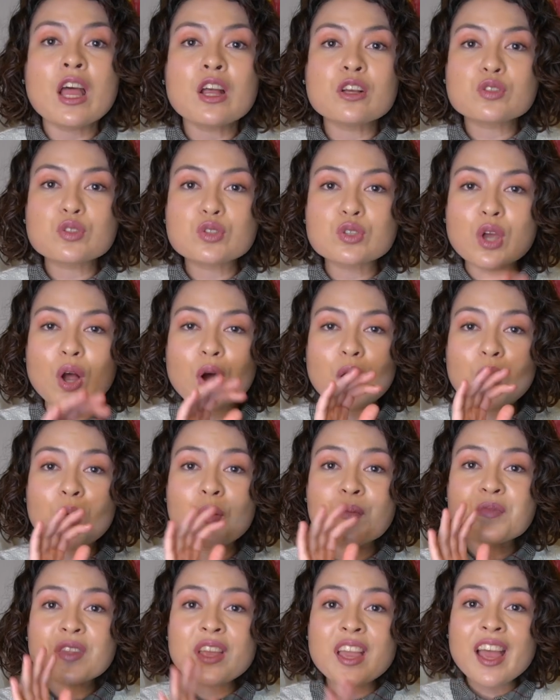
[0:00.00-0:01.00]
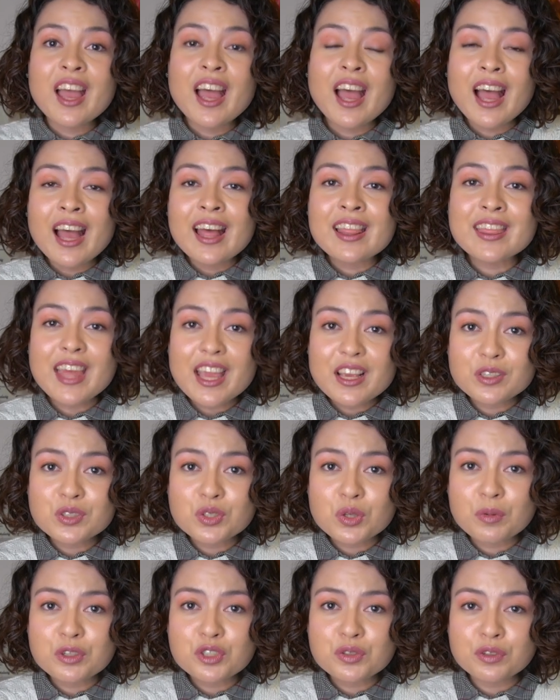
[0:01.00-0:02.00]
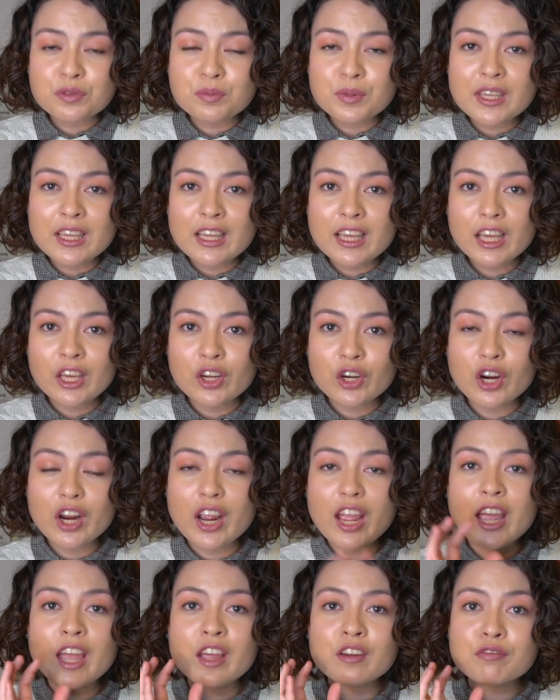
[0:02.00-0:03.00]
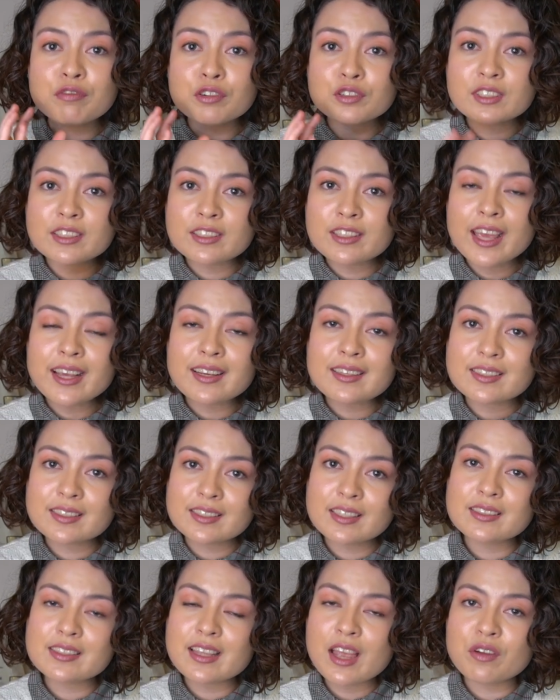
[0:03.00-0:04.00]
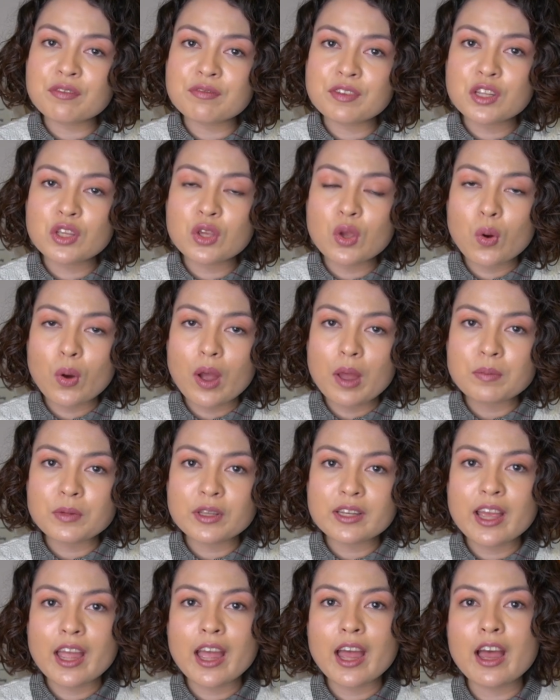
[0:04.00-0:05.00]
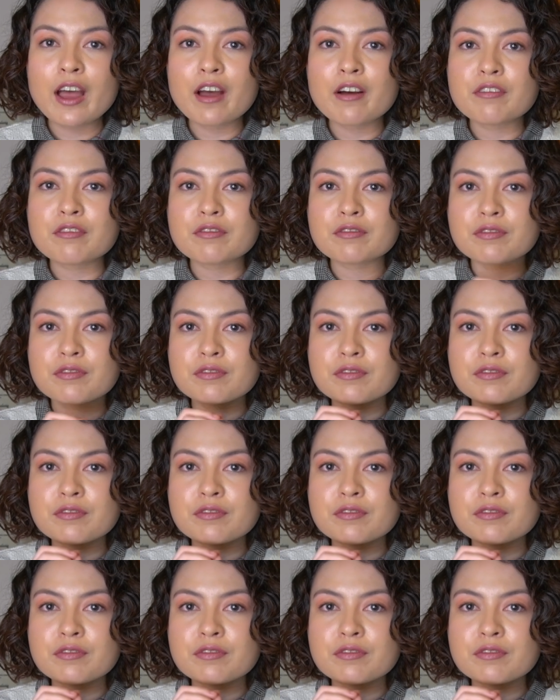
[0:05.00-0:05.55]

So thank you so much for being here. And for the next sit down video, I'm gonna have